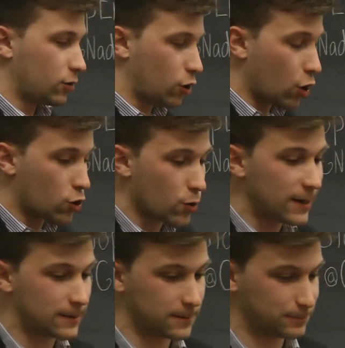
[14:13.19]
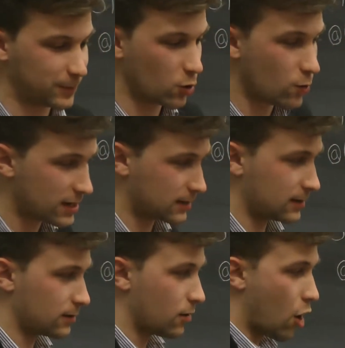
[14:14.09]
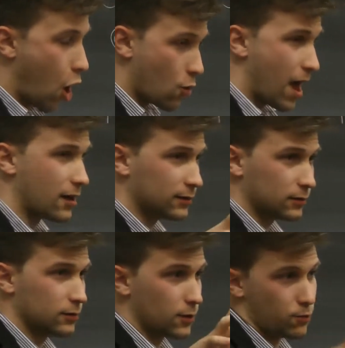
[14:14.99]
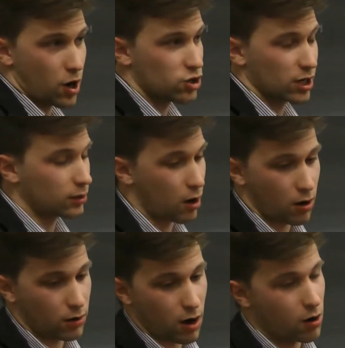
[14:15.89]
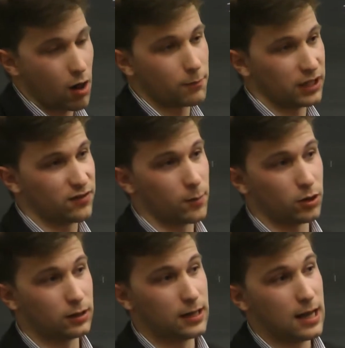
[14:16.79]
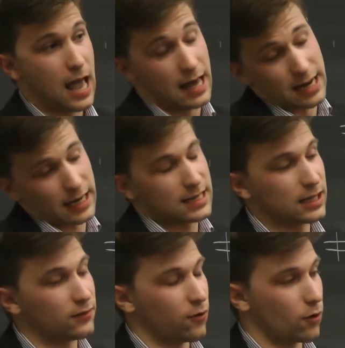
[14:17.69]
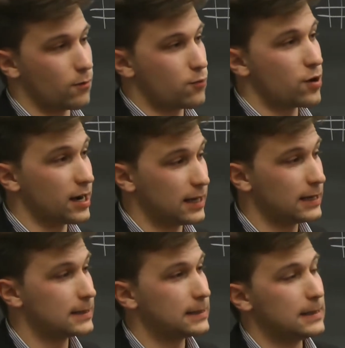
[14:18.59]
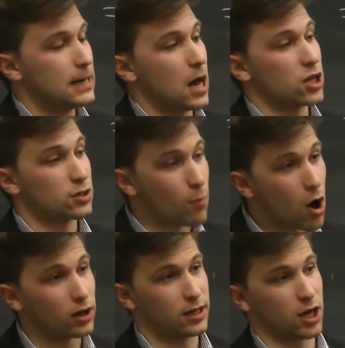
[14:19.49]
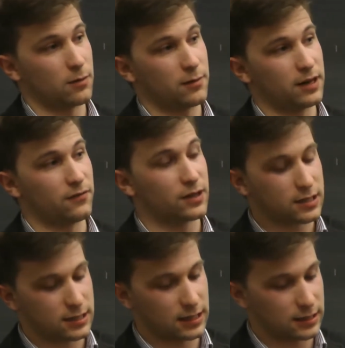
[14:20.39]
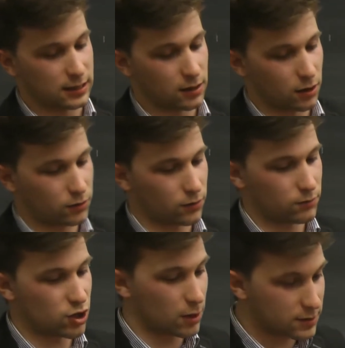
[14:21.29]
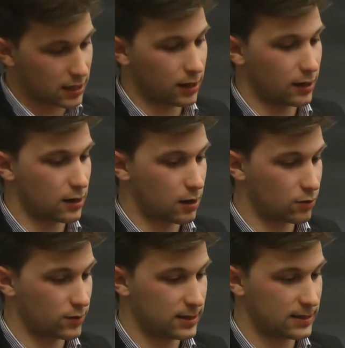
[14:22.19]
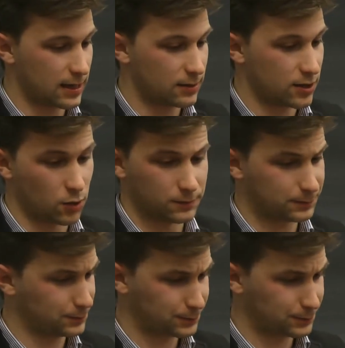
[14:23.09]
concrete risks around the project are unbelievable. And like I said, for pretty small economic benefits, 60 long-term jobs, like I already said. So